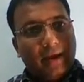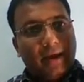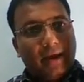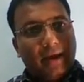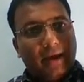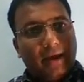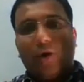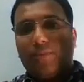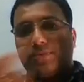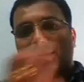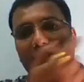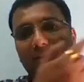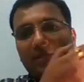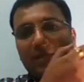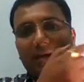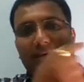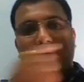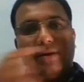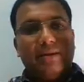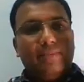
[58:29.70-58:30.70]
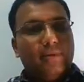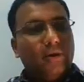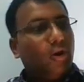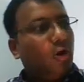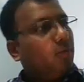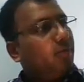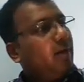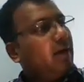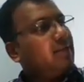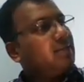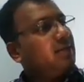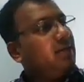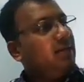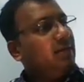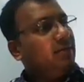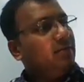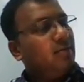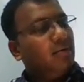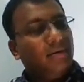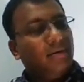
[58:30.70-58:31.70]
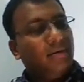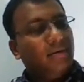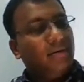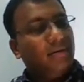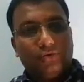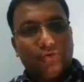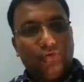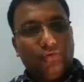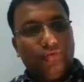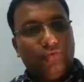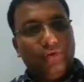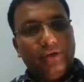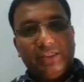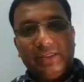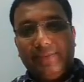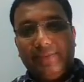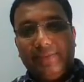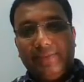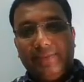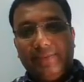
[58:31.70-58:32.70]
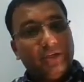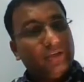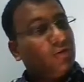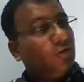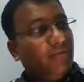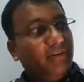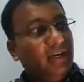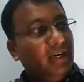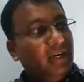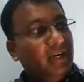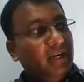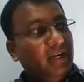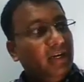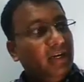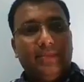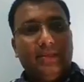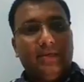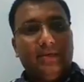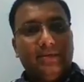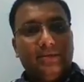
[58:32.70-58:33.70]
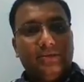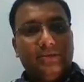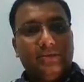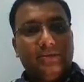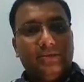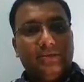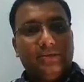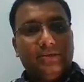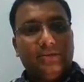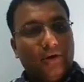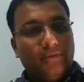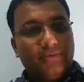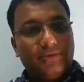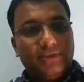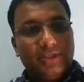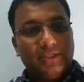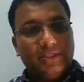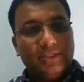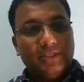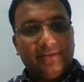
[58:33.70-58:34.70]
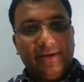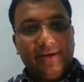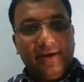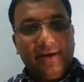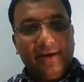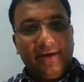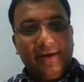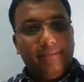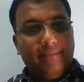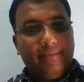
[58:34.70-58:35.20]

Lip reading: and the options are available on my screen. So who is the Prime Minister of India? So four options are there: